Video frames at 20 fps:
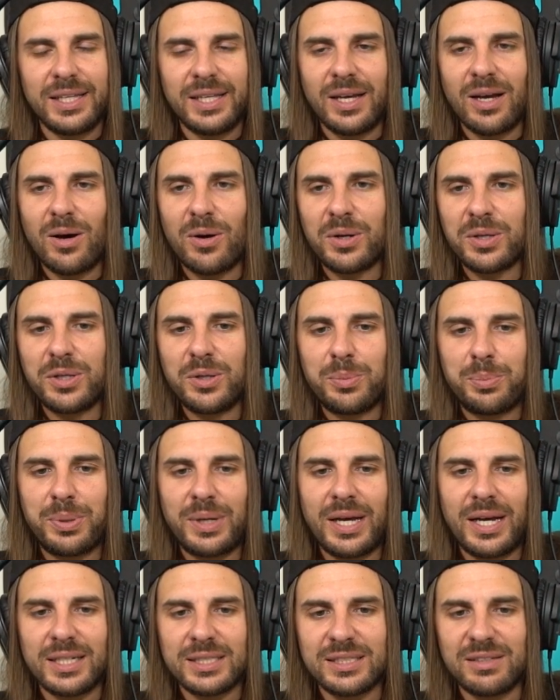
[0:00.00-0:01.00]
go to
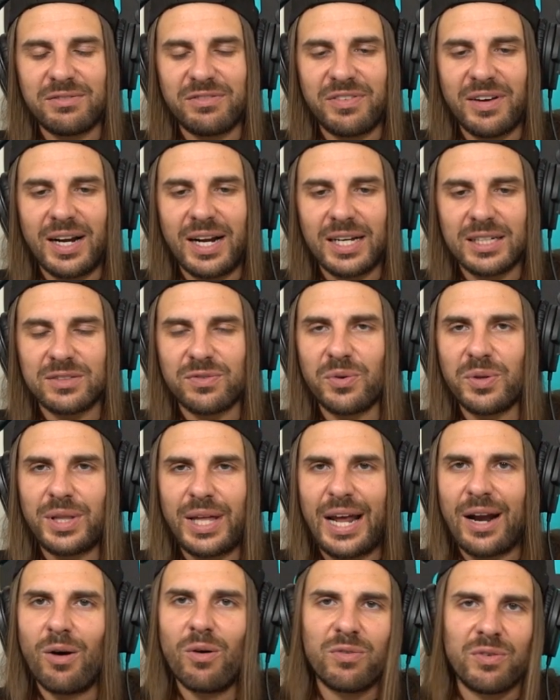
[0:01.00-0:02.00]
UPS and FedEx for
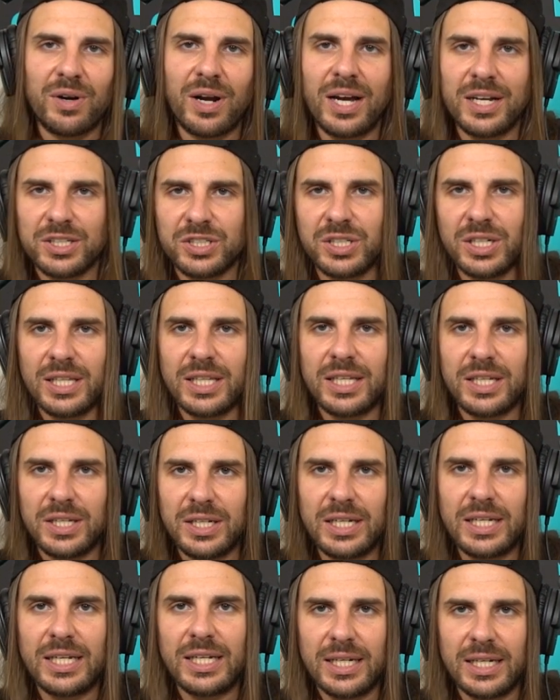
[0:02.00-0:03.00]
that overnight shit that you
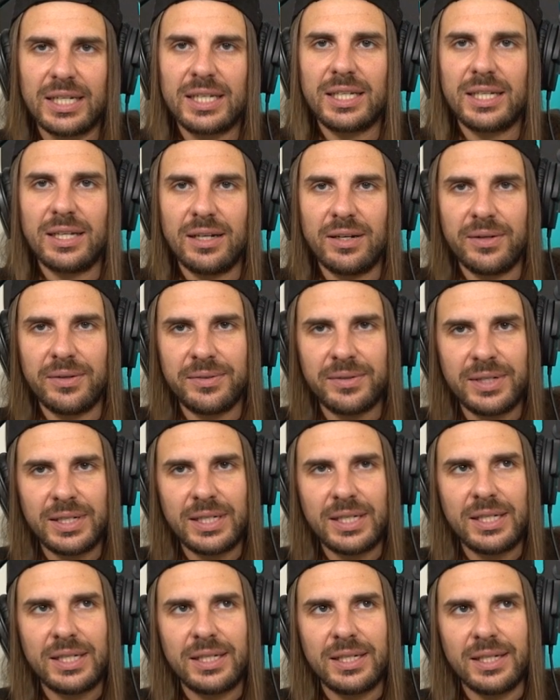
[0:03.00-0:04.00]
need, you know.
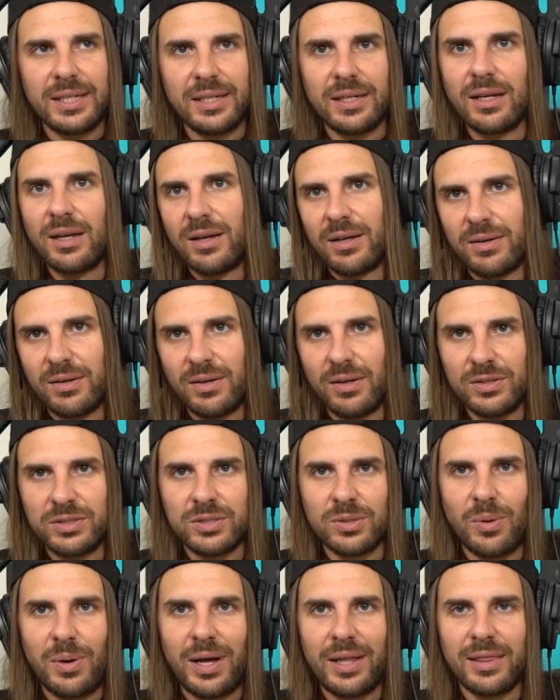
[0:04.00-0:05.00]

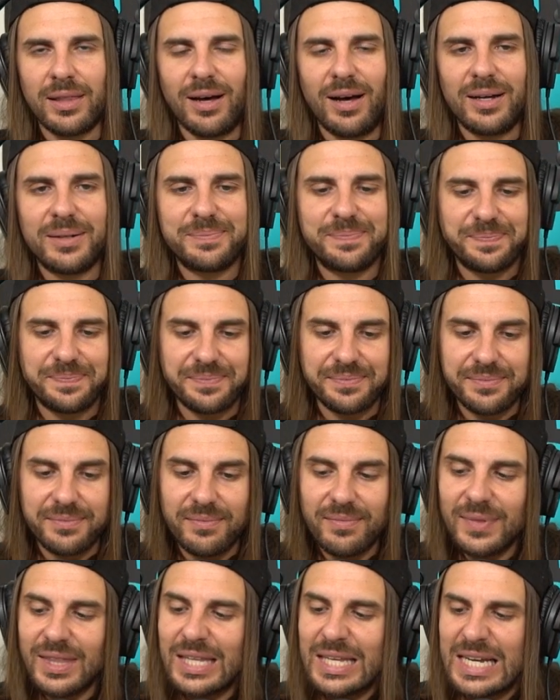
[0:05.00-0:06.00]
So I thought.
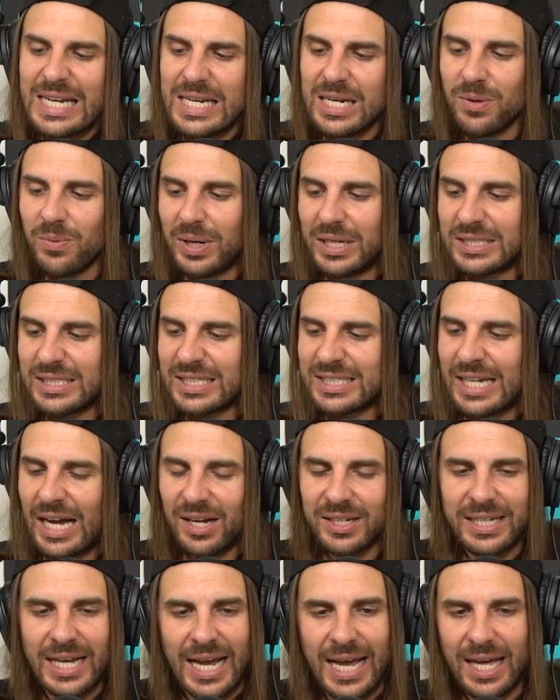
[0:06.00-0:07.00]
Anyways, it's how
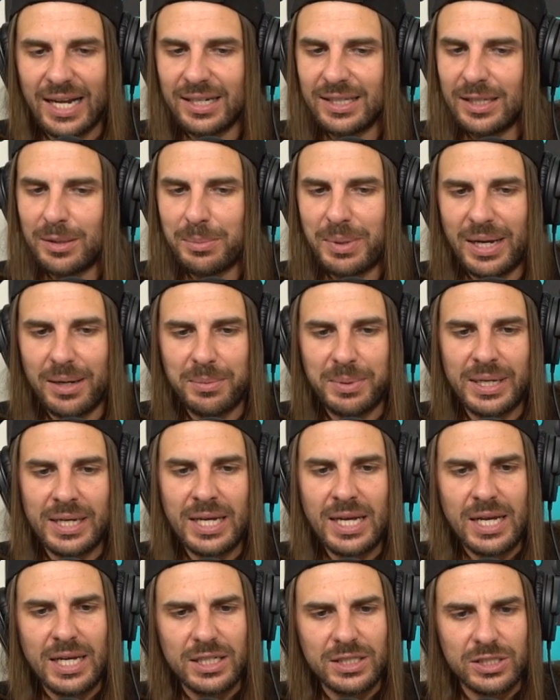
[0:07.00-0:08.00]
you handle it, baby.
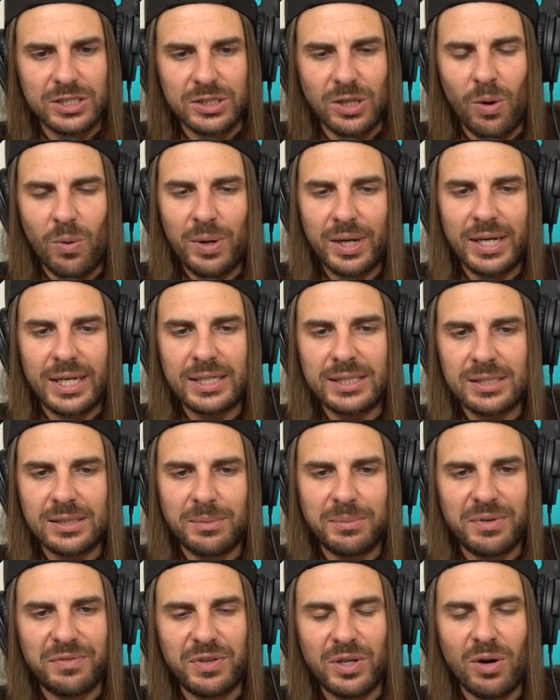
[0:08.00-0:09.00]

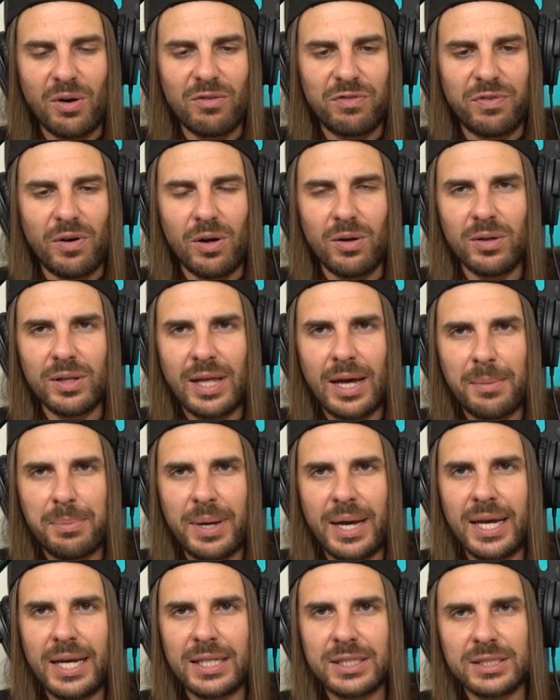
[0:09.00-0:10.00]
Stoicism. If you don't follow that
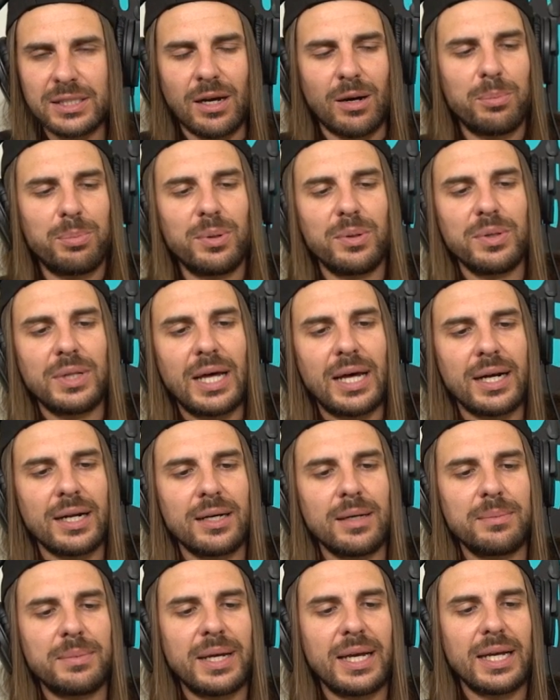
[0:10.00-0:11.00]
page, I'll pull that
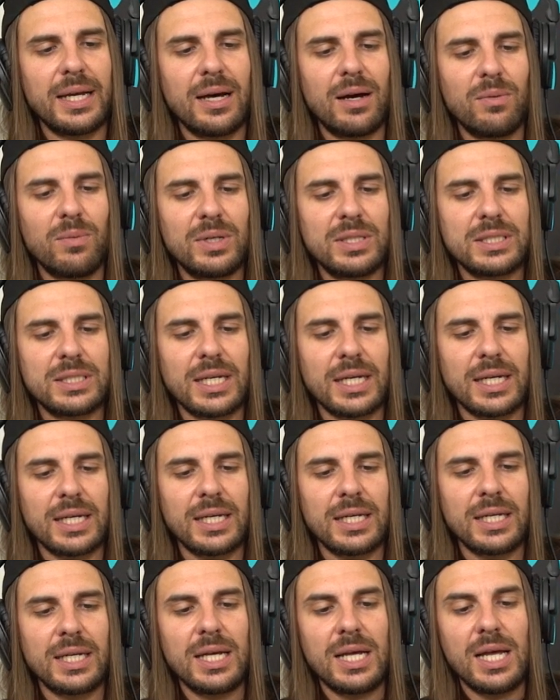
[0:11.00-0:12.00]
up. Hang on one
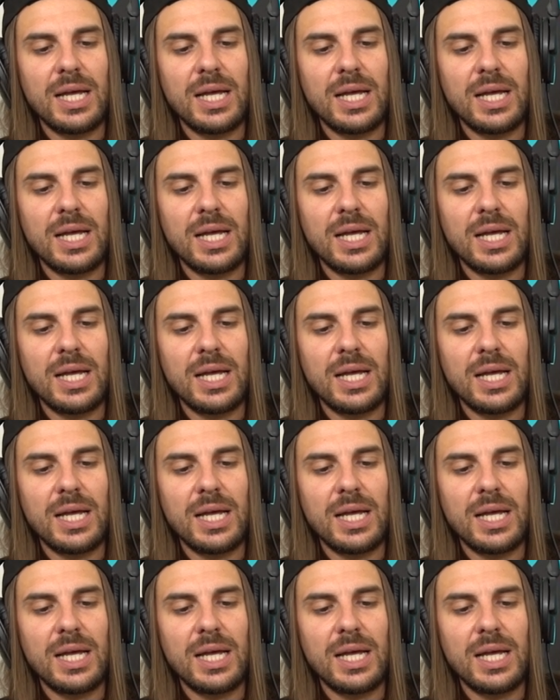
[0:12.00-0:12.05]
second.